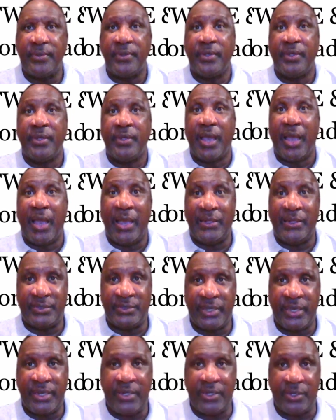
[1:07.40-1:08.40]
Again,
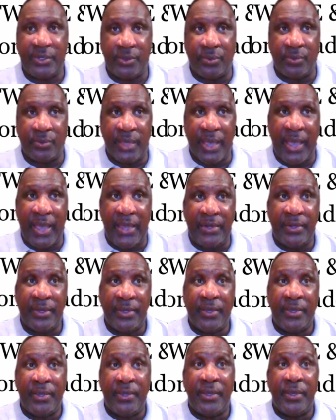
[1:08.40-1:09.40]
I say to you
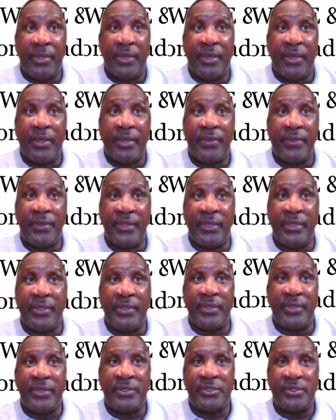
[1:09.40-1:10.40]
that
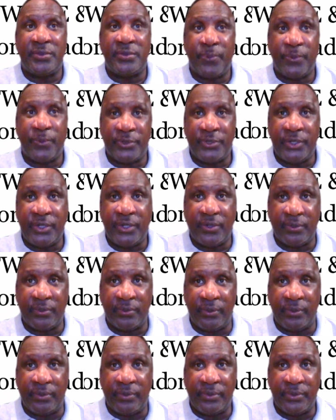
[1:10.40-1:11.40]
this
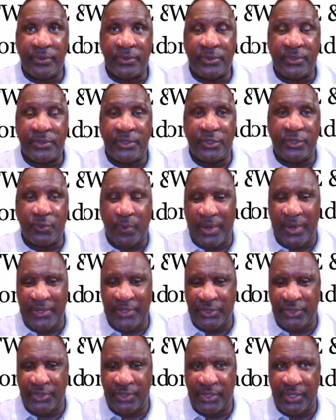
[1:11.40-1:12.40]
particular
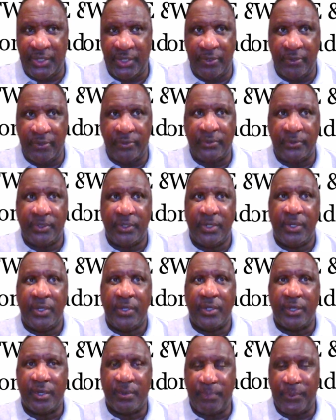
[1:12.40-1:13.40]
situation here,
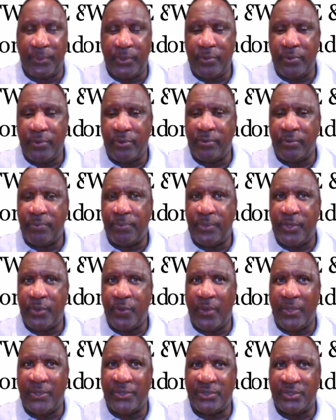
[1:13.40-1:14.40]

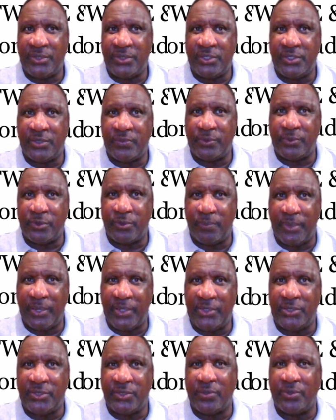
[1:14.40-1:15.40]
computer POS
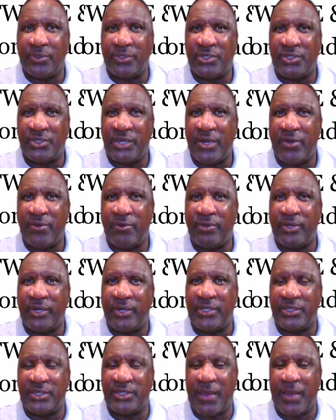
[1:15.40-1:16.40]
systems are based on
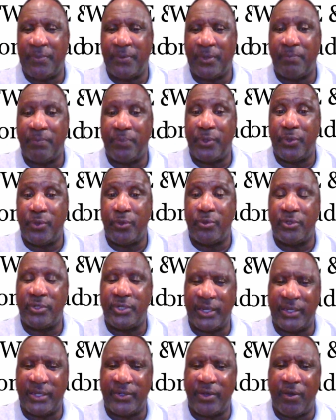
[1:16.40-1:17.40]
standard desktop
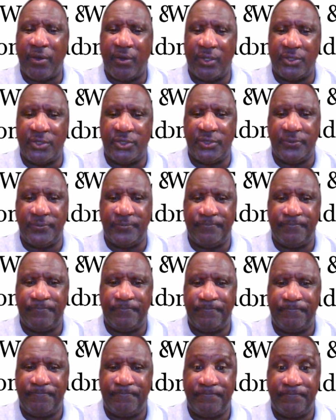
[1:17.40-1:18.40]
computer
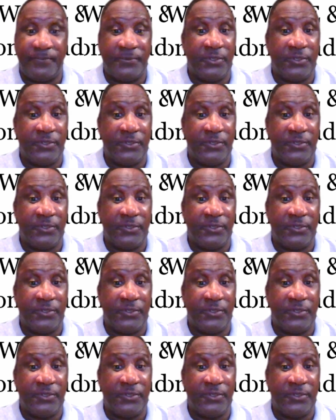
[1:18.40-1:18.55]
technology,